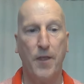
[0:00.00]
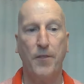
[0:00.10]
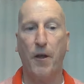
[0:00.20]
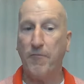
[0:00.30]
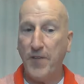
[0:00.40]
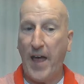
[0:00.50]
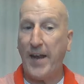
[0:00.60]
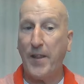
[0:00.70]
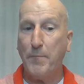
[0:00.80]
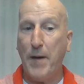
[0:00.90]
They're flat
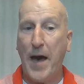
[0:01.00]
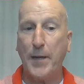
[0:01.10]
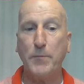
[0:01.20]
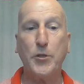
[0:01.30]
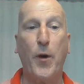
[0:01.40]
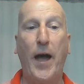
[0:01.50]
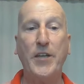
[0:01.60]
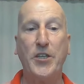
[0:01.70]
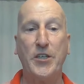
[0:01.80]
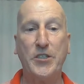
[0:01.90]
on the bottom, so I
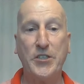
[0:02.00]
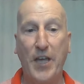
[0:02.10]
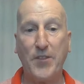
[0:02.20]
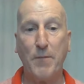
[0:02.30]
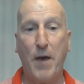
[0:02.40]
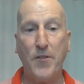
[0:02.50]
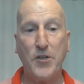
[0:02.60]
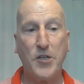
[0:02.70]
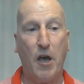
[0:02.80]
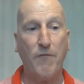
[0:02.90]
just set them on the
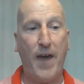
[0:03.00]
shelf